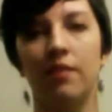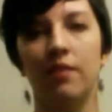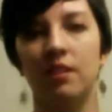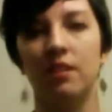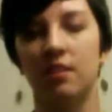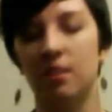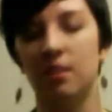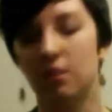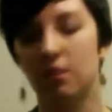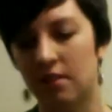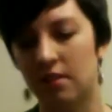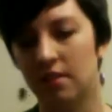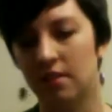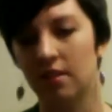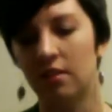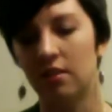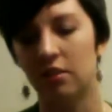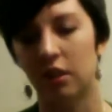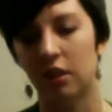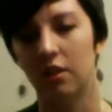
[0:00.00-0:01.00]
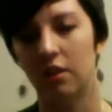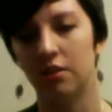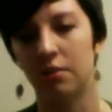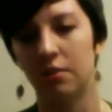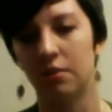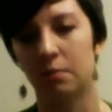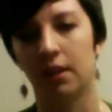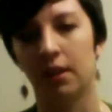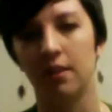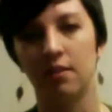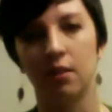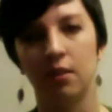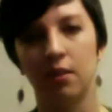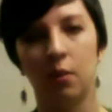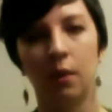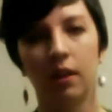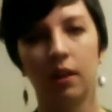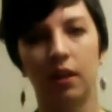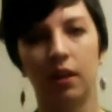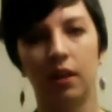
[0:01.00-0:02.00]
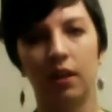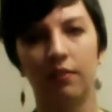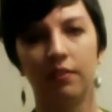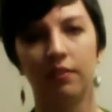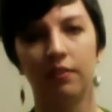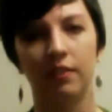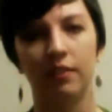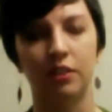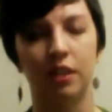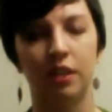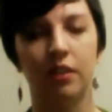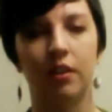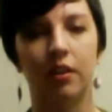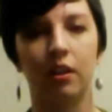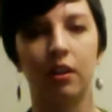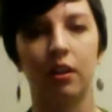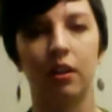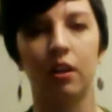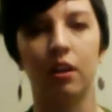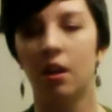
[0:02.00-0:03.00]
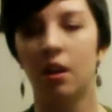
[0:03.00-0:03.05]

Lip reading: is that Jensen and Jared just play so well off of each other,